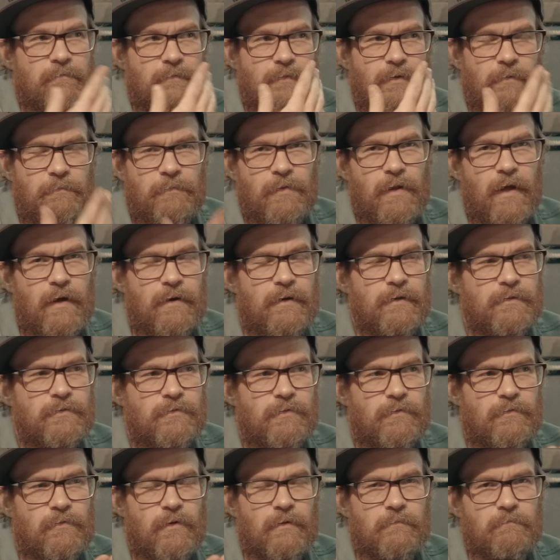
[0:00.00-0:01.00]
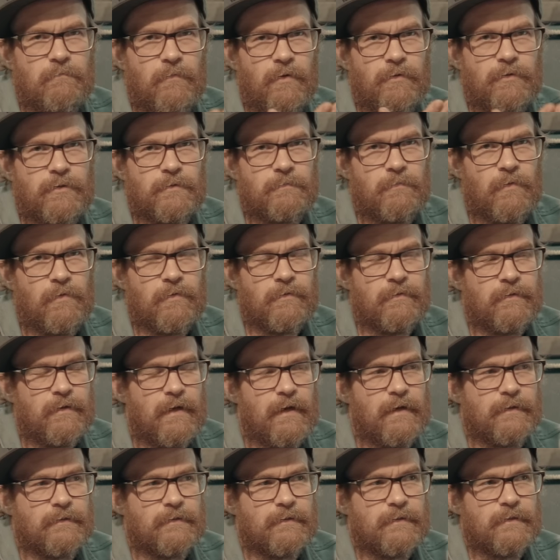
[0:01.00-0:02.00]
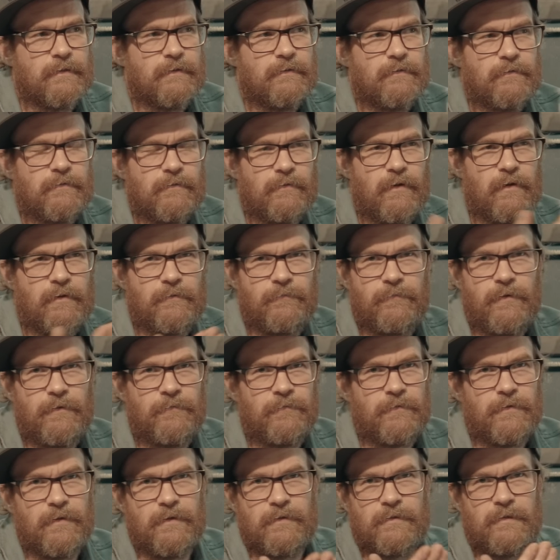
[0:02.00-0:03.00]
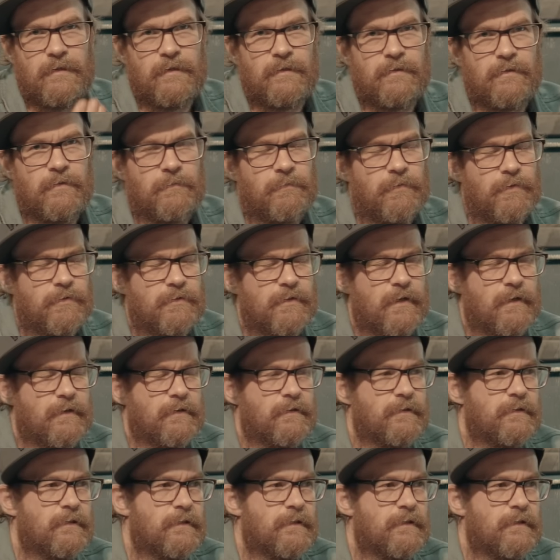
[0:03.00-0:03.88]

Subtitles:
And the plan is to run much more than that. Like 50, 60%.